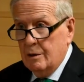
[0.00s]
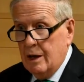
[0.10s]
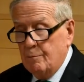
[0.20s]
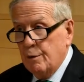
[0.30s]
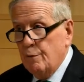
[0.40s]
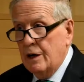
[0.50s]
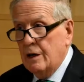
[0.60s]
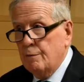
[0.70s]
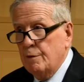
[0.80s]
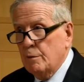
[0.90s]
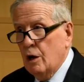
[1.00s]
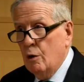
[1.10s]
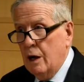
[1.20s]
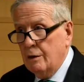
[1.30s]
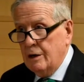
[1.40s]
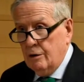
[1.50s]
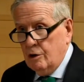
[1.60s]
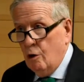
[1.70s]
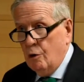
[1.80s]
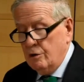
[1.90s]
that prevented it from going,
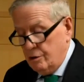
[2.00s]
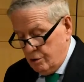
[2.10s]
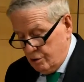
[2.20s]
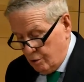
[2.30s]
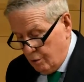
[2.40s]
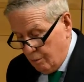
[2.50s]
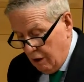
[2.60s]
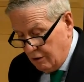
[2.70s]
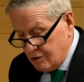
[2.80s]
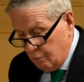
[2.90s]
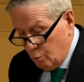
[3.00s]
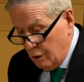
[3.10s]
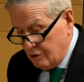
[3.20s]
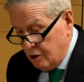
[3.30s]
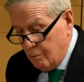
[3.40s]
going to the merits. It went